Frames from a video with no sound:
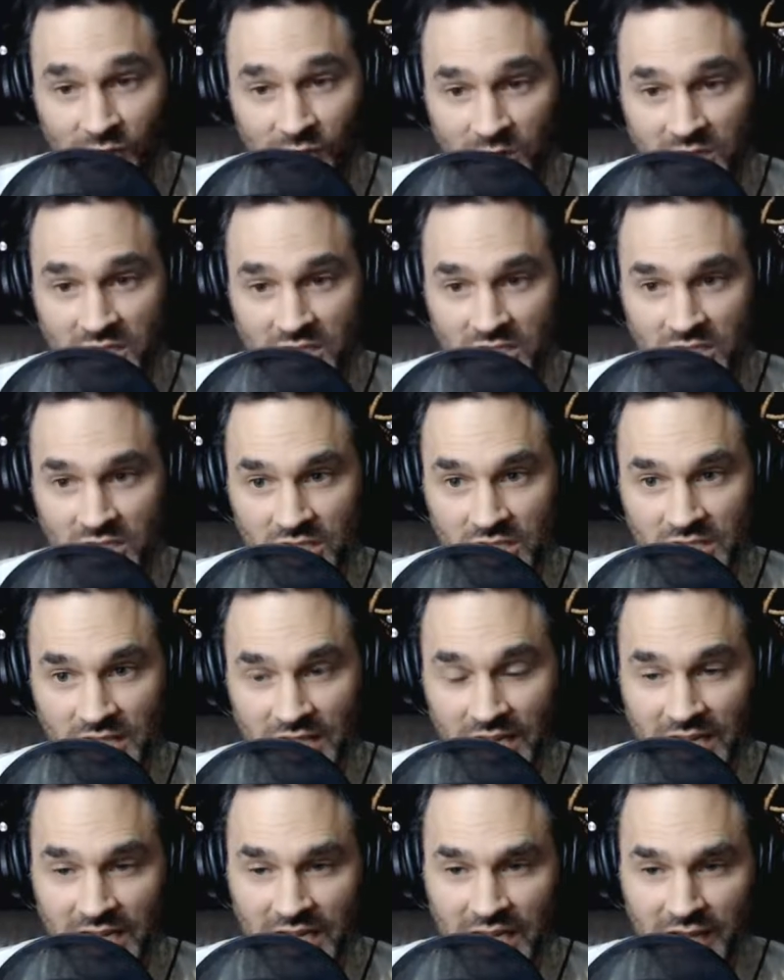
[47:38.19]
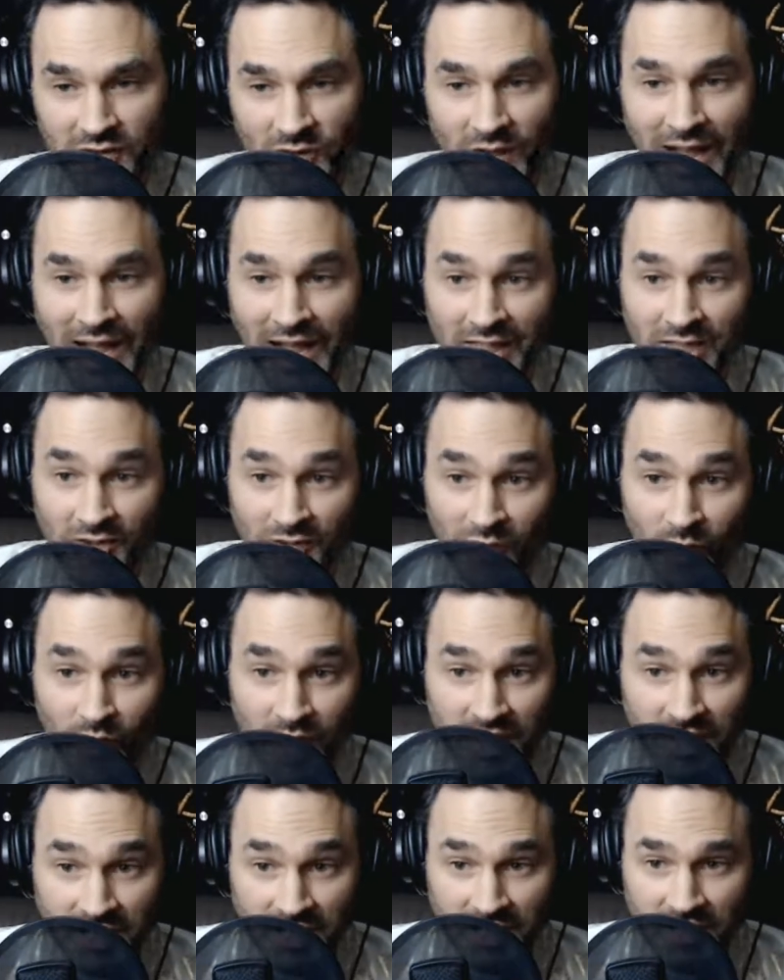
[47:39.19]
which is just like if you add the
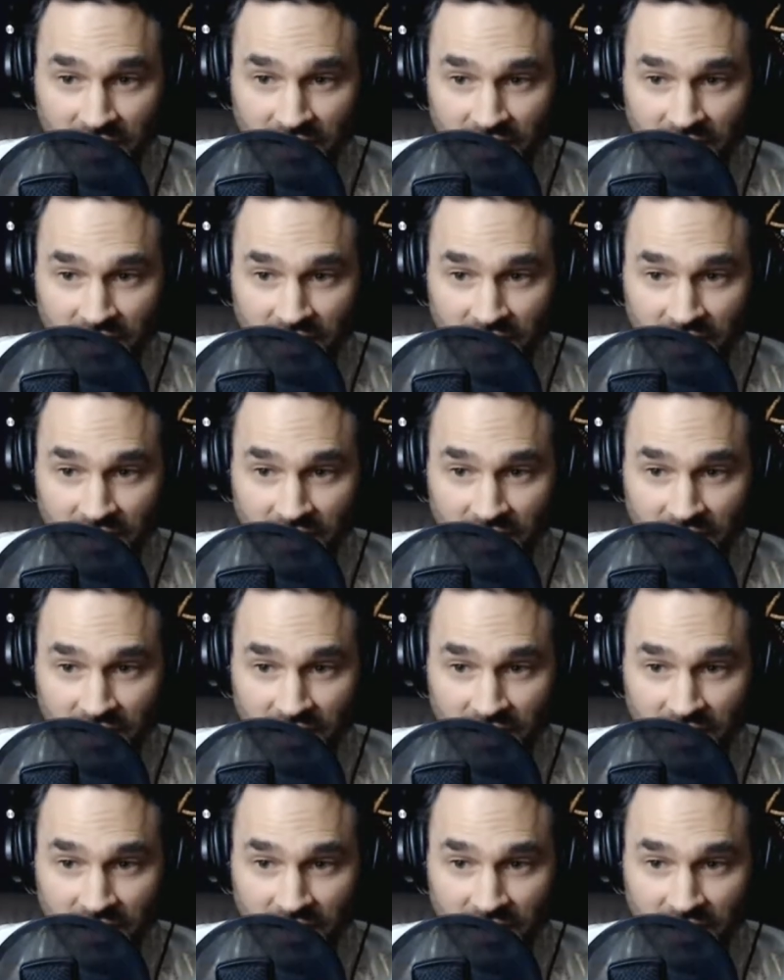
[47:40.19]
voice,